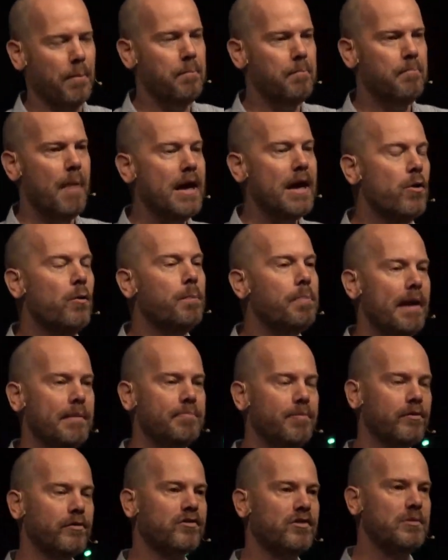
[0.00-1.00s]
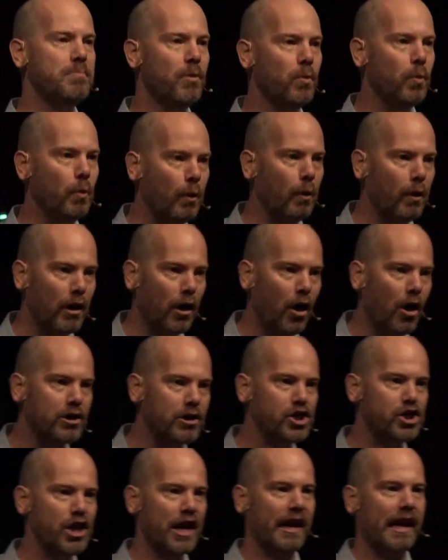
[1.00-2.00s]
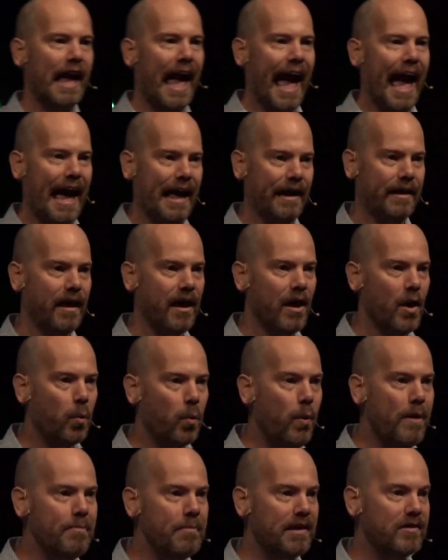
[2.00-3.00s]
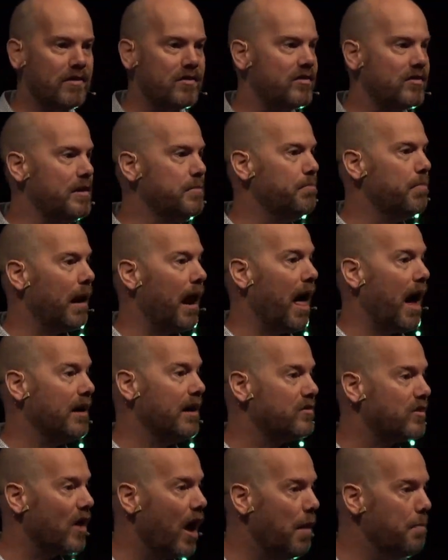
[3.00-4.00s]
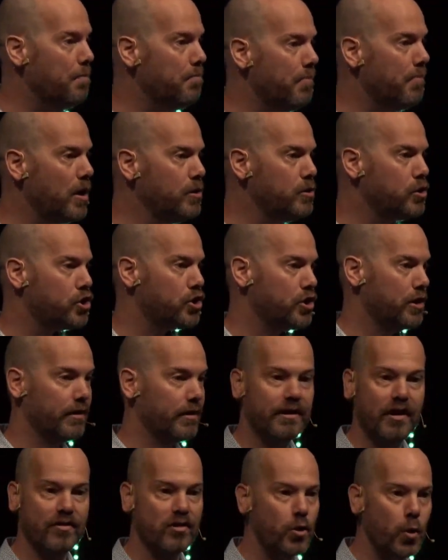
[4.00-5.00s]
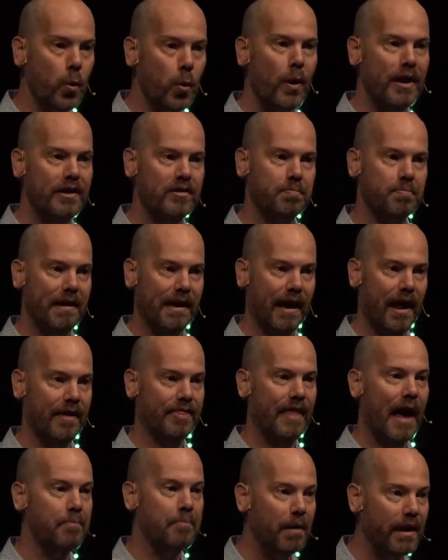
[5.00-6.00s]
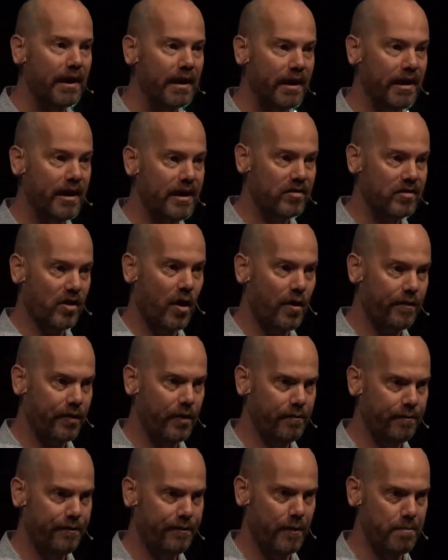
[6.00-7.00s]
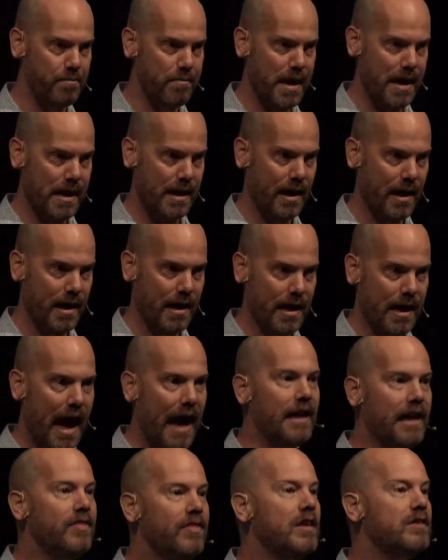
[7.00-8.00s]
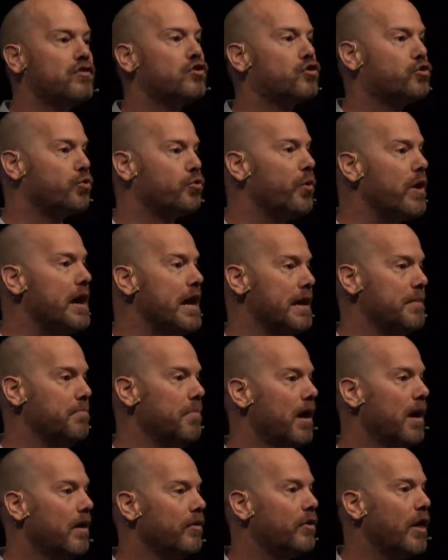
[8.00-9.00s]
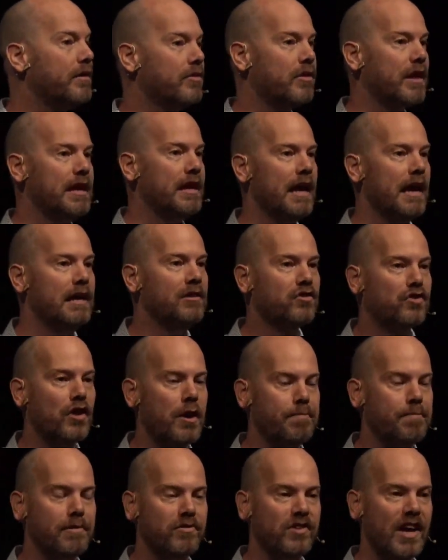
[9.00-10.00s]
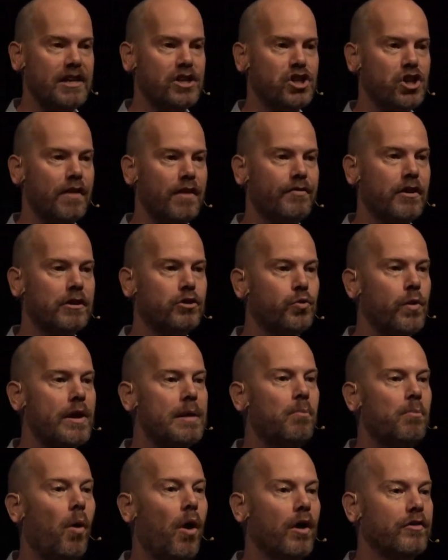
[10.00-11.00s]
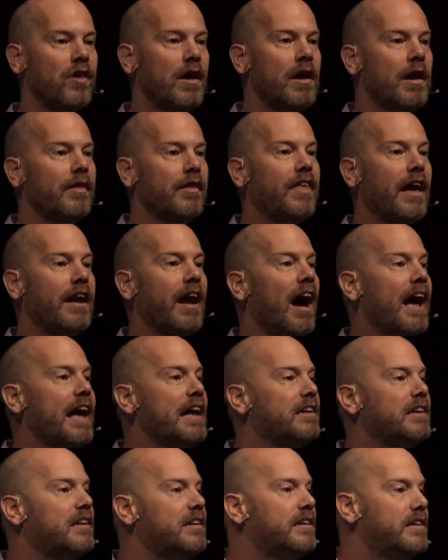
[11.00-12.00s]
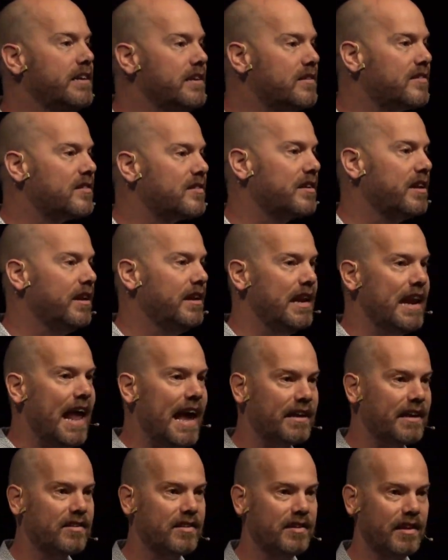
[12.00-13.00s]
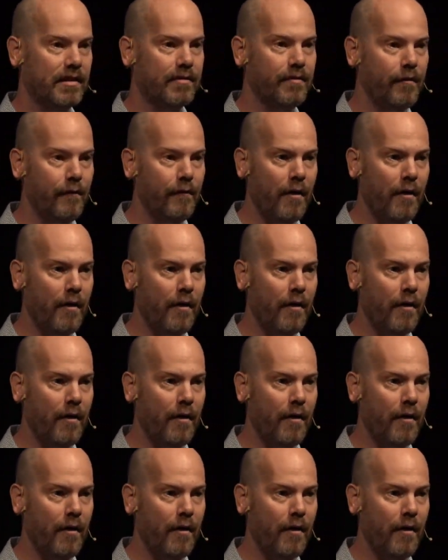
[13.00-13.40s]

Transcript: male people symbol logic, and women symbolize emotion. It doesn't always be like that, but it is often for me. And in this dream, the interpretation of the dream was that I had disconnected